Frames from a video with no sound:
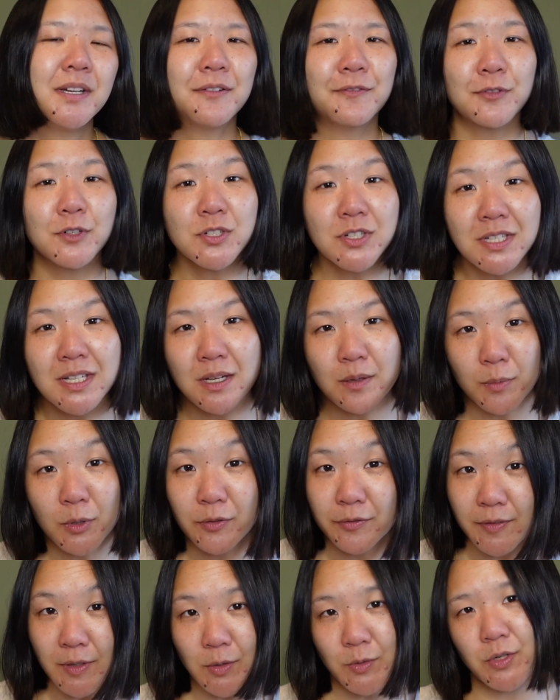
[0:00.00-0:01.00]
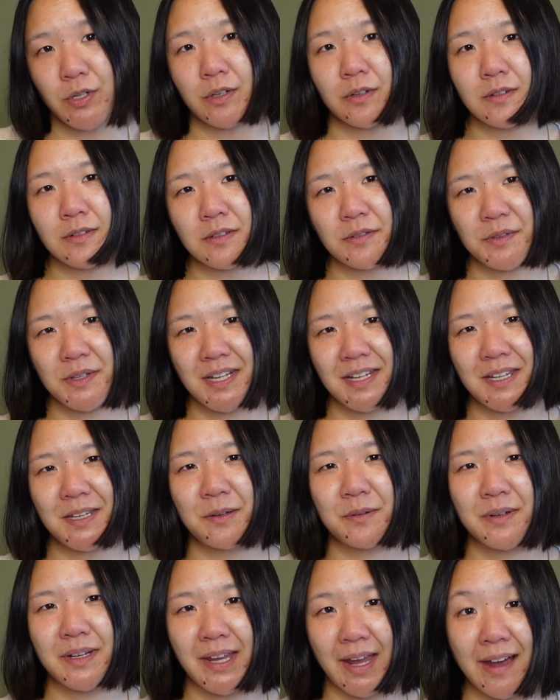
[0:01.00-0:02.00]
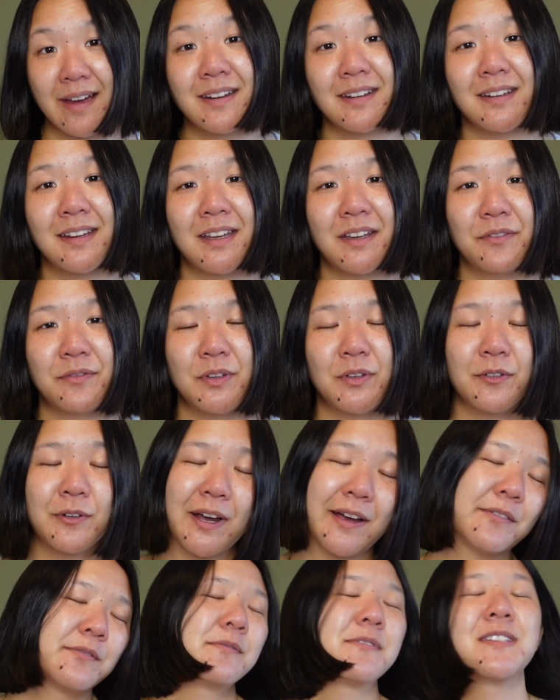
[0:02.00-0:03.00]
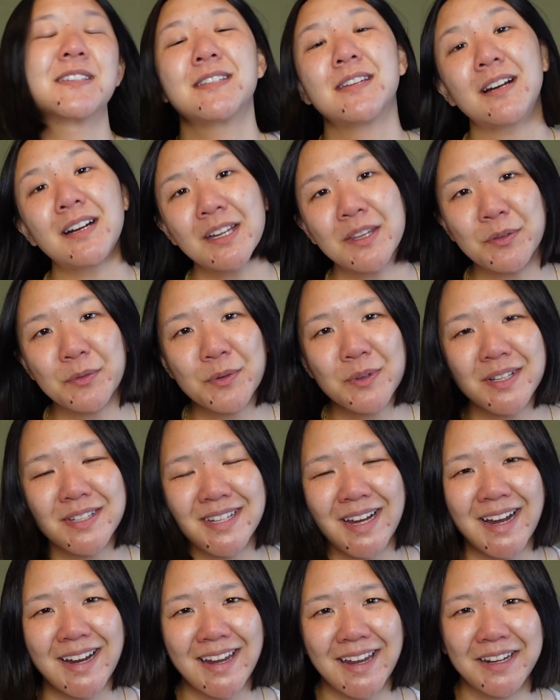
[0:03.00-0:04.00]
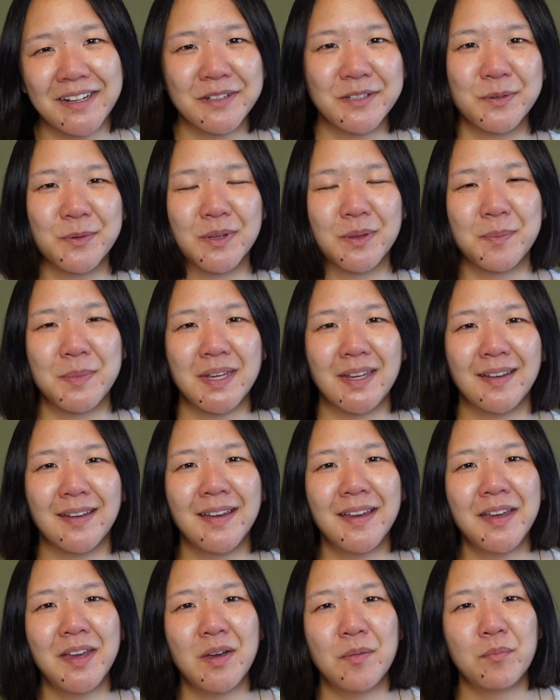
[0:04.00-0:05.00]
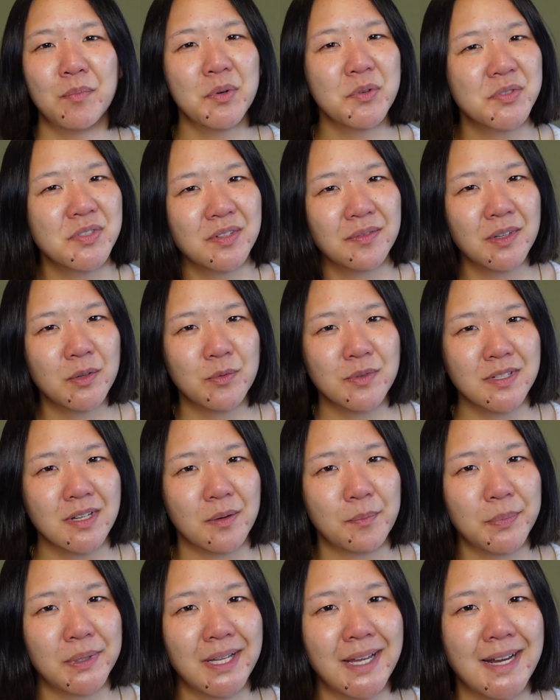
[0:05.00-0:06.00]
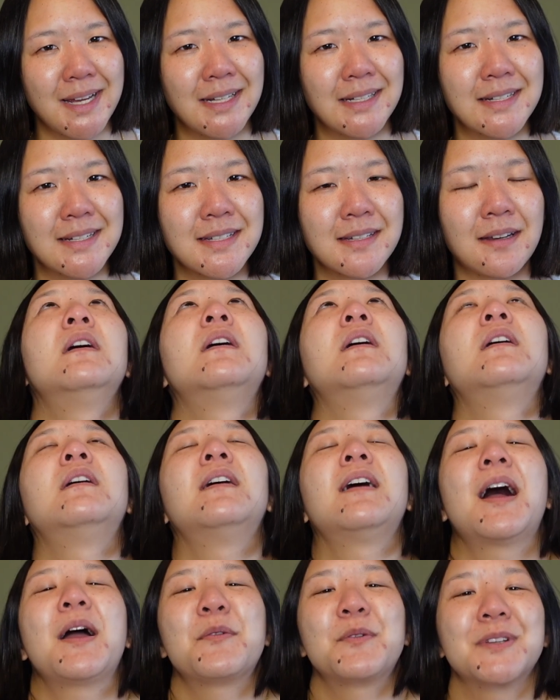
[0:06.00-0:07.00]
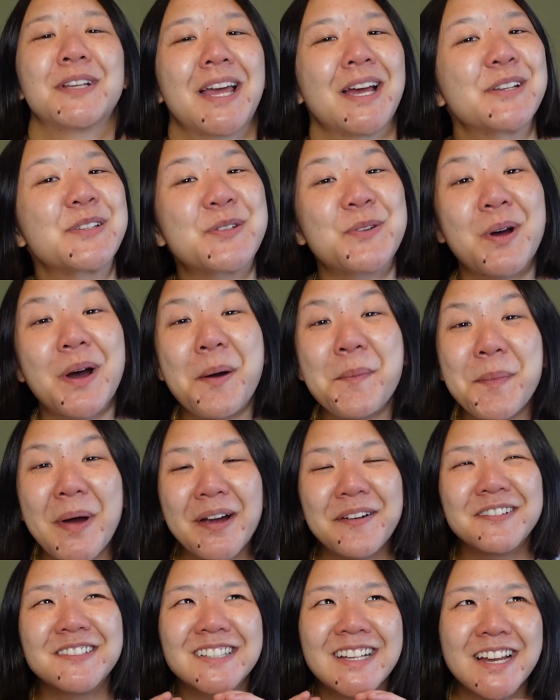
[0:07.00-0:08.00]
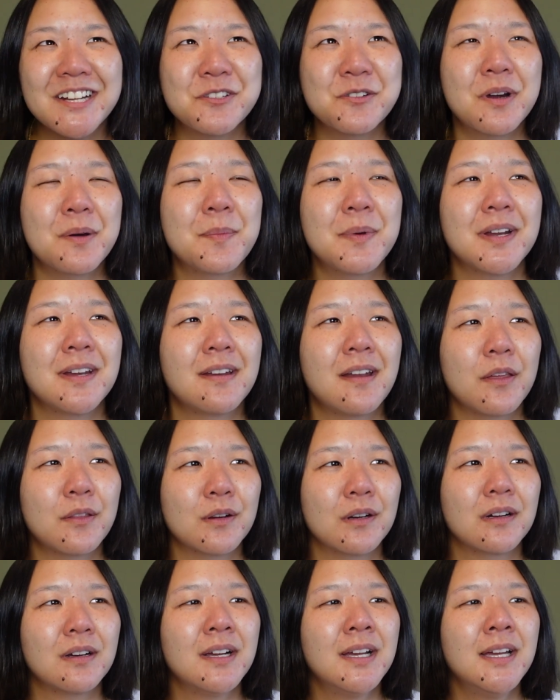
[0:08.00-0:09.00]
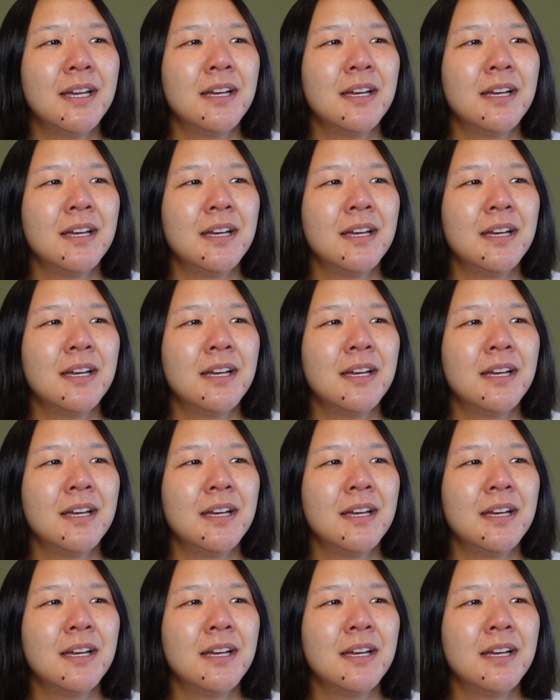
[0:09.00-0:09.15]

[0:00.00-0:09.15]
foreseeable future, so thank you again if you have stuck it through this hiatus with me. Most of it was unplanned. Oh, I will catch you up. I will catch you up on another